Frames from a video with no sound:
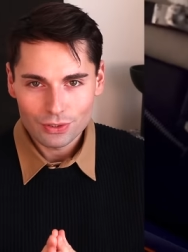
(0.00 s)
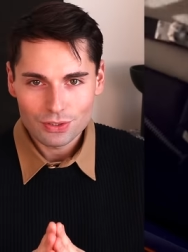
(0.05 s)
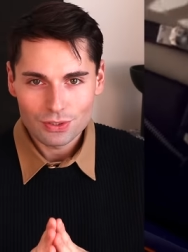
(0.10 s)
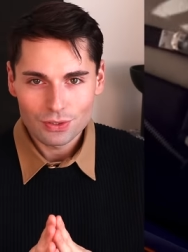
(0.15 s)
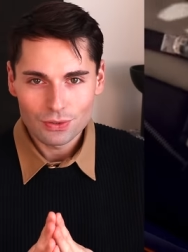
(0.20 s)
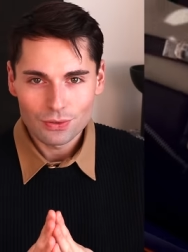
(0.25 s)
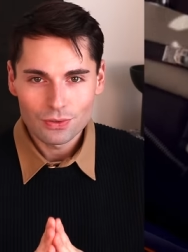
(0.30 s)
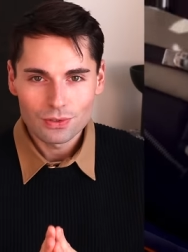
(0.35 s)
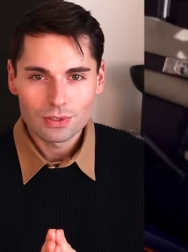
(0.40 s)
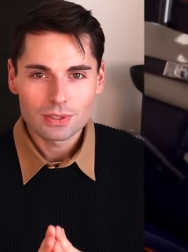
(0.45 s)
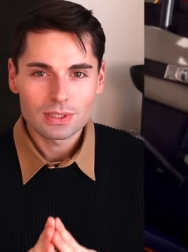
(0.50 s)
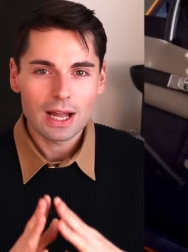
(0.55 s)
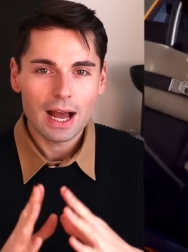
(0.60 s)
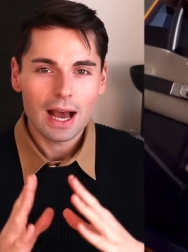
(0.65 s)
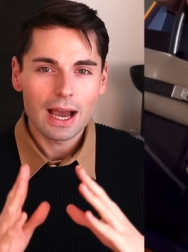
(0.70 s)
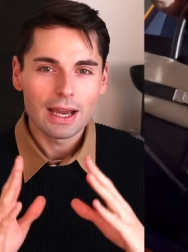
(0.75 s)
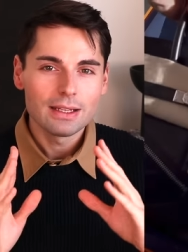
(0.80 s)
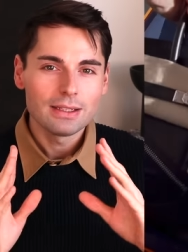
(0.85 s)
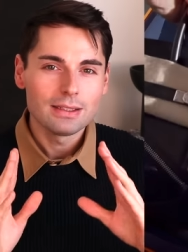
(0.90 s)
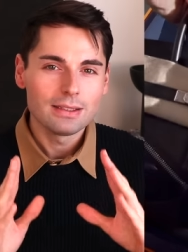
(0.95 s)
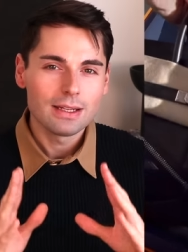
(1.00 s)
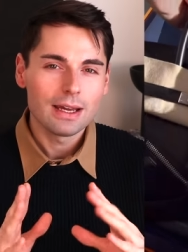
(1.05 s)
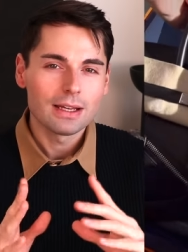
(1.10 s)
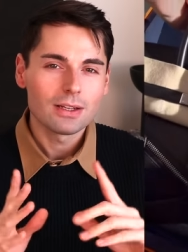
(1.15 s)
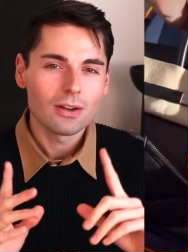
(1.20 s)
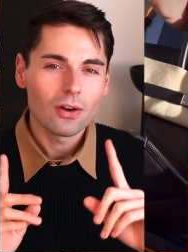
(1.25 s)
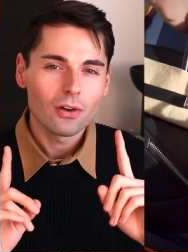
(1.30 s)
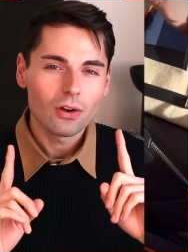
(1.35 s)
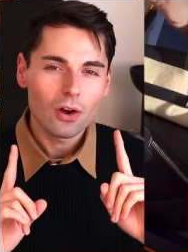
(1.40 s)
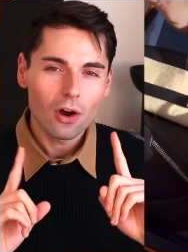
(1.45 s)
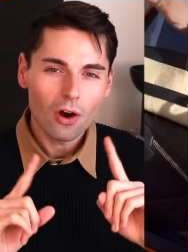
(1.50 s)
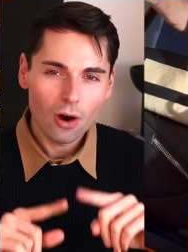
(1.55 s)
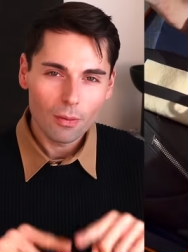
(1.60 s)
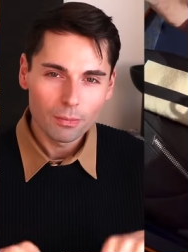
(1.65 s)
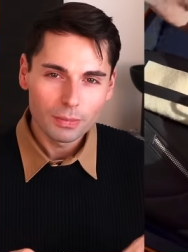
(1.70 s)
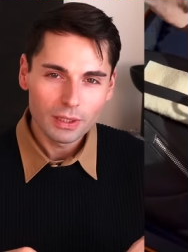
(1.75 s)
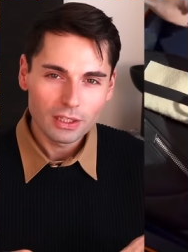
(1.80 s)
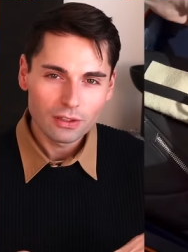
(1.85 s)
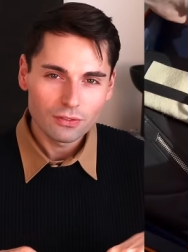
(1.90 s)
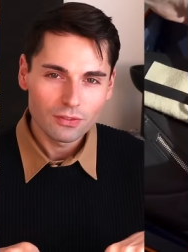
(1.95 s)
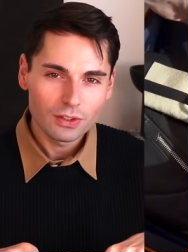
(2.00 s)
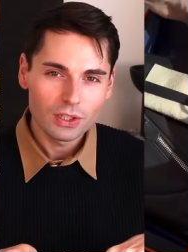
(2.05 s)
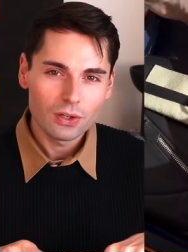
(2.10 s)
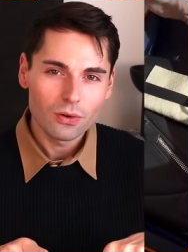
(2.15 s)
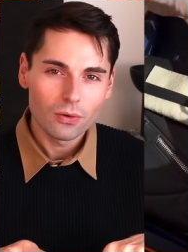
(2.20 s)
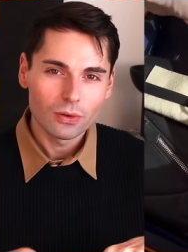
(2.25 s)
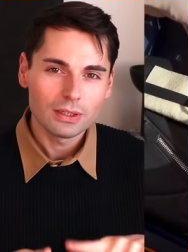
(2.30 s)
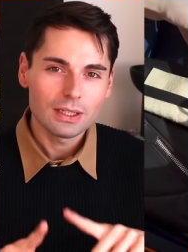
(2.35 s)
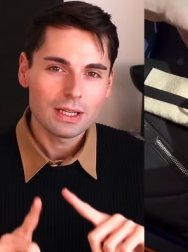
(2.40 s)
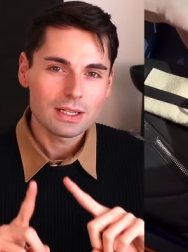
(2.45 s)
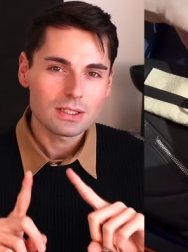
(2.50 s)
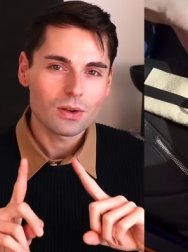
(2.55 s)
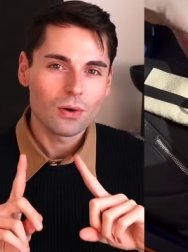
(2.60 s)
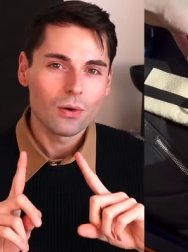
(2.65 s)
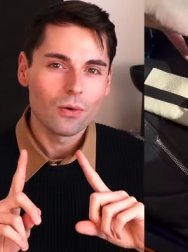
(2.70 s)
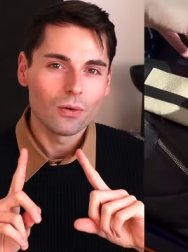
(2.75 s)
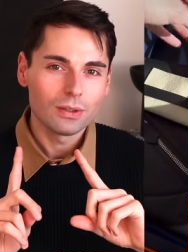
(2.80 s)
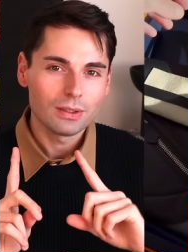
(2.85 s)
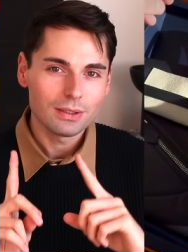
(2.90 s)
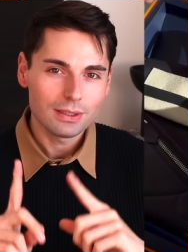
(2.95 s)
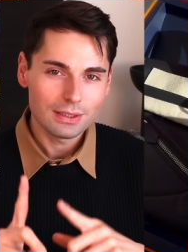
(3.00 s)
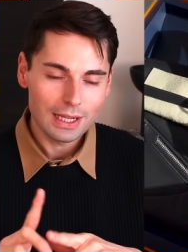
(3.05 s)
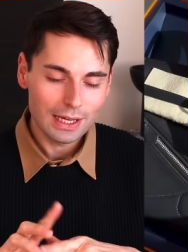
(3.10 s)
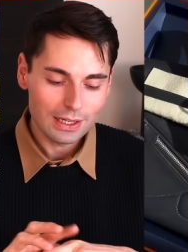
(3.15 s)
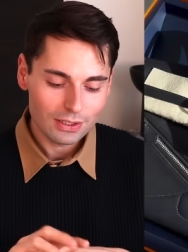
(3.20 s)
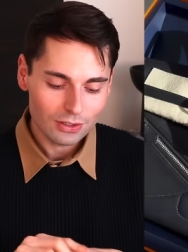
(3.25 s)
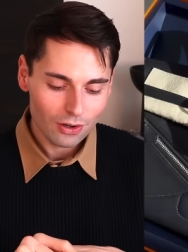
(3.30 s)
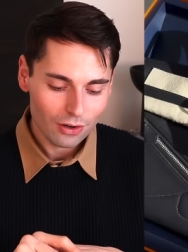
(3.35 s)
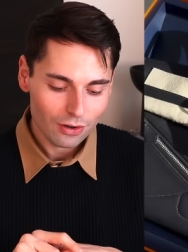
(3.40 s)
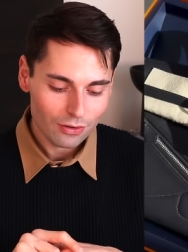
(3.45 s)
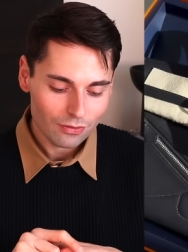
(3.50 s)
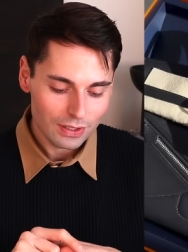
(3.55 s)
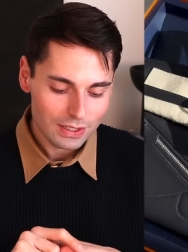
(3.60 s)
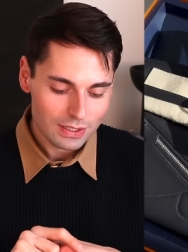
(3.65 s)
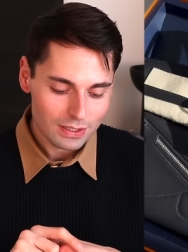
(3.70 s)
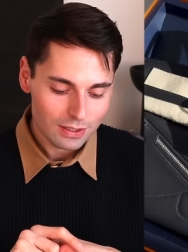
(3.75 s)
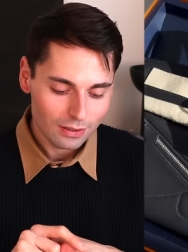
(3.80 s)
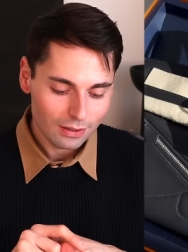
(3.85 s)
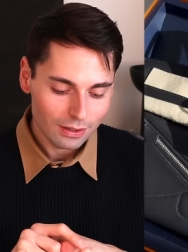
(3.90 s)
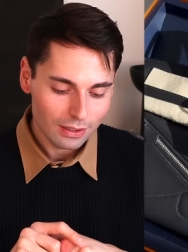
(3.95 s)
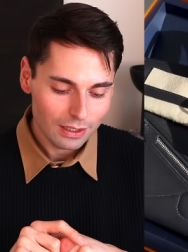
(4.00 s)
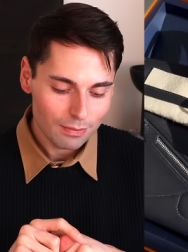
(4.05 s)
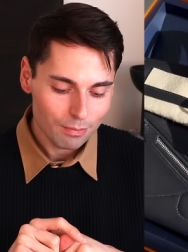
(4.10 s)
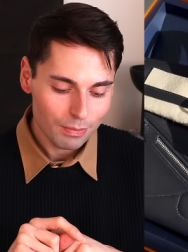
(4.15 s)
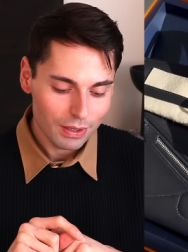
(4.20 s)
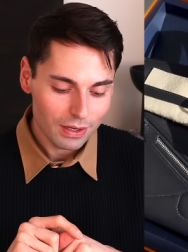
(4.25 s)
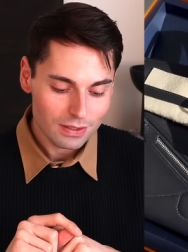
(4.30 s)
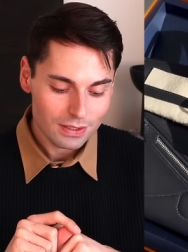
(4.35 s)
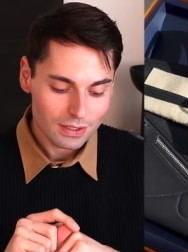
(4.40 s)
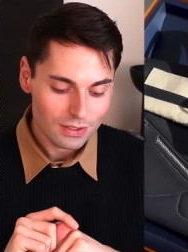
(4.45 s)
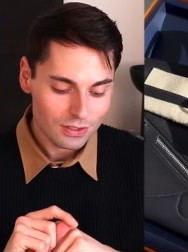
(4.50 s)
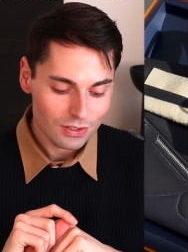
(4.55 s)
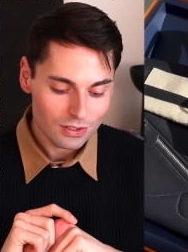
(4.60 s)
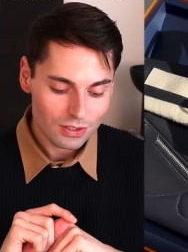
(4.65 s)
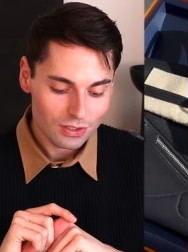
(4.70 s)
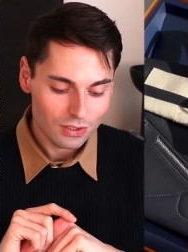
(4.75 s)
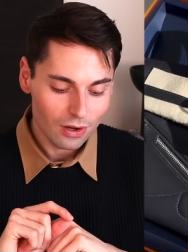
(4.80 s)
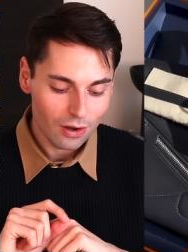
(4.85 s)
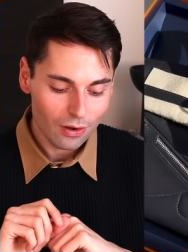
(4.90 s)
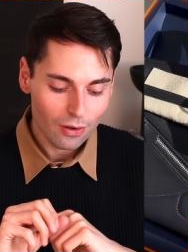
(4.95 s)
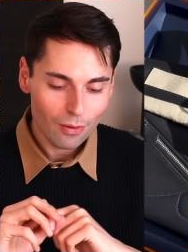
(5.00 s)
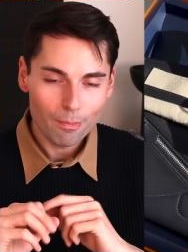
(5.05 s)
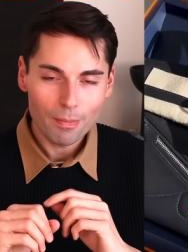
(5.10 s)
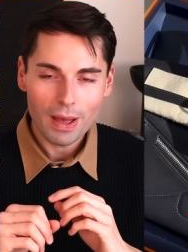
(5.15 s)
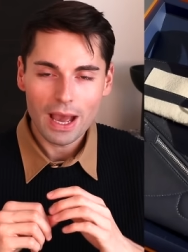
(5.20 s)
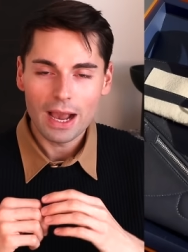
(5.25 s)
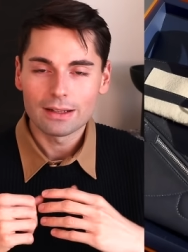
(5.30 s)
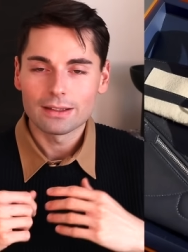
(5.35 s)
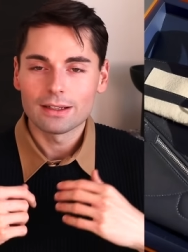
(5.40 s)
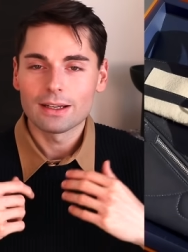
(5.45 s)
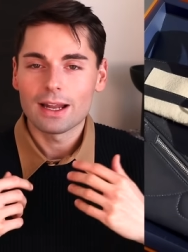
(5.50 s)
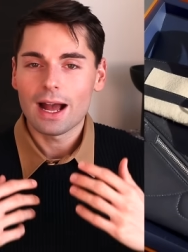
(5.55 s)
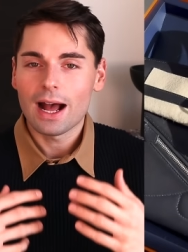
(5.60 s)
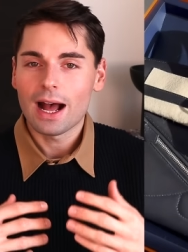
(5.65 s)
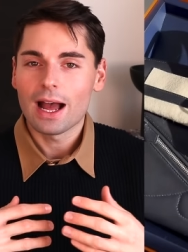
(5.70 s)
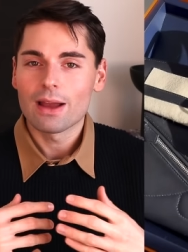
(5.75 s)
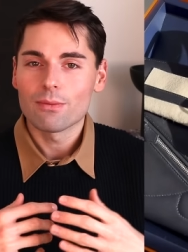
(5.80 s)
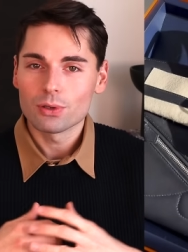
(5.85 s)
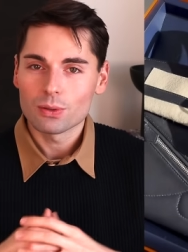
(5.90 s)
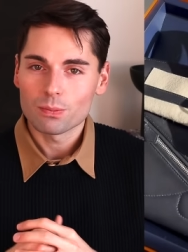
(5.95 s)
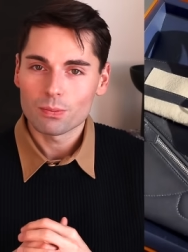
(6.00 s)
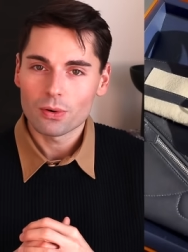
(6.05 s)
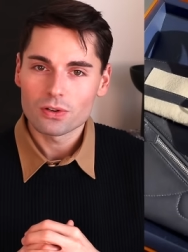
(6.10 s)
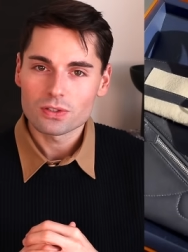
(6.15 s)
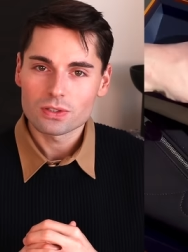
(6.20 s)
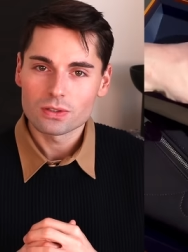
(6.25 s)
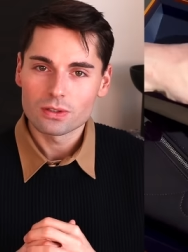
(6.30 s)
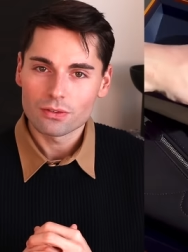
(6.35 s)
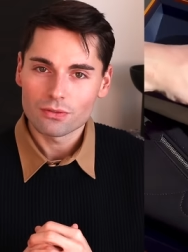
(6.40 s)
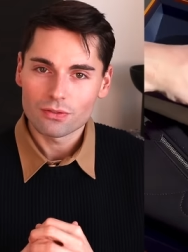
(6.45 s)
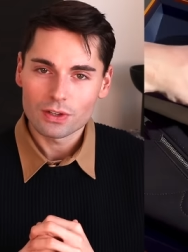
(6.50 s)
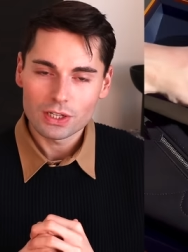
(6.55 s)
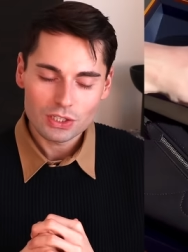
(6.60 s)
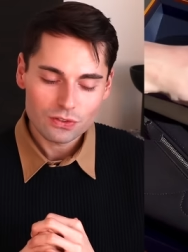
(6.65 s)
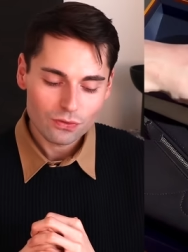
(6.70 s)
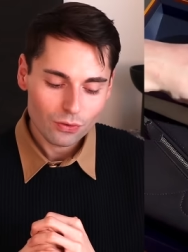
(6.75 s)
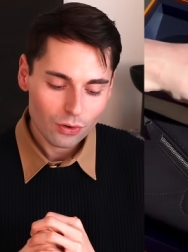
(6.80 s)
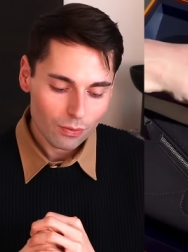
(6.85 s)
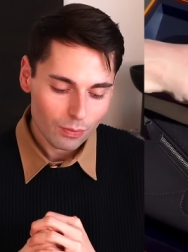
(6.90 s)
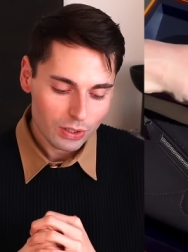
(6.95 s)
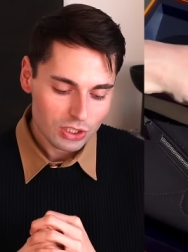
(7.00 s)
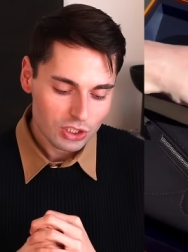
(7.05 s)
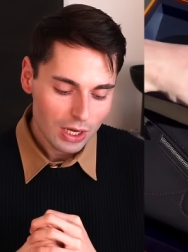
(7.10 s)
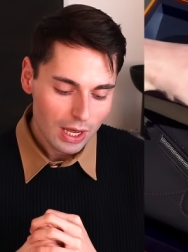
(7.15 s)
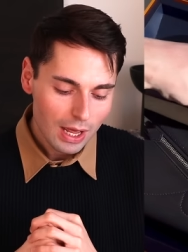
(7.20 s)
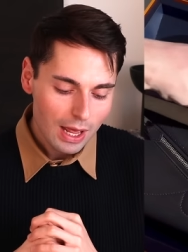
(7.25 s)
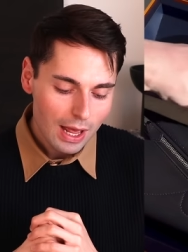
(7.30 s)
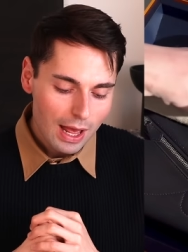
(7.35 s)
used. I did an updated video on this on TikTok recently because it's just not a bag that I would personally reach for, which